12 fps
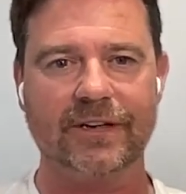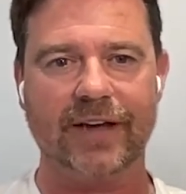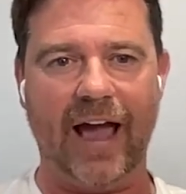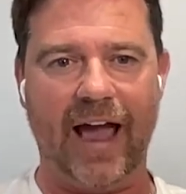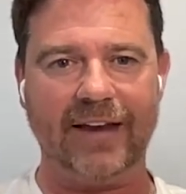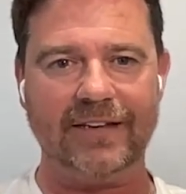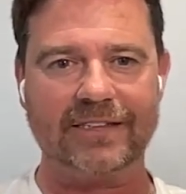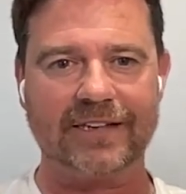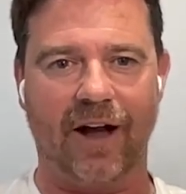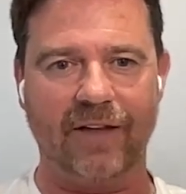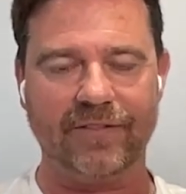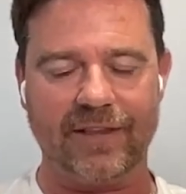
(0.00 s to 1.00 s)
And
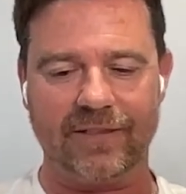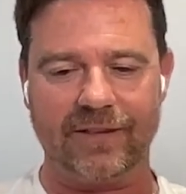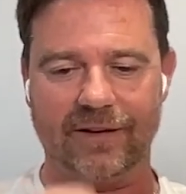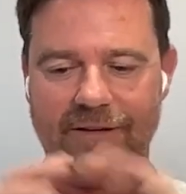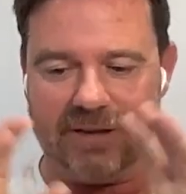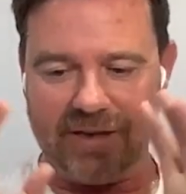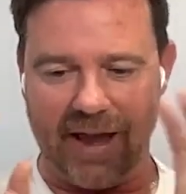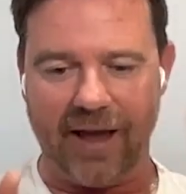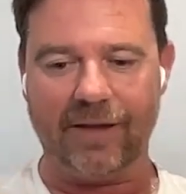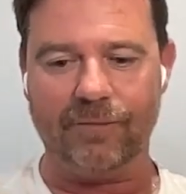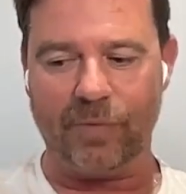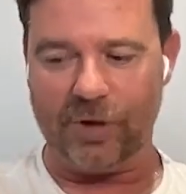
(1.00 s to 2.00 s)
I think that, yeah,
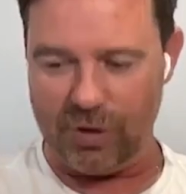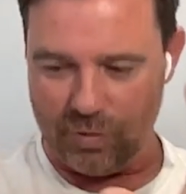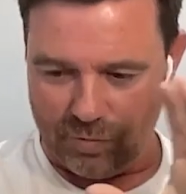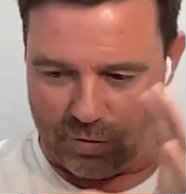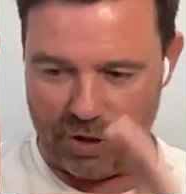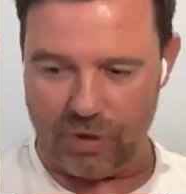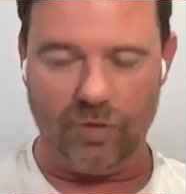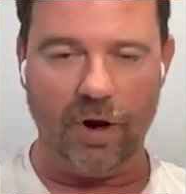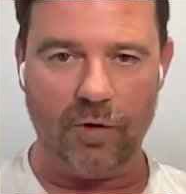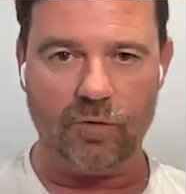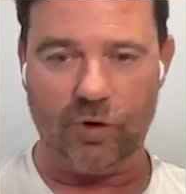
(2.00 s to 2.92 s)
but you, you know,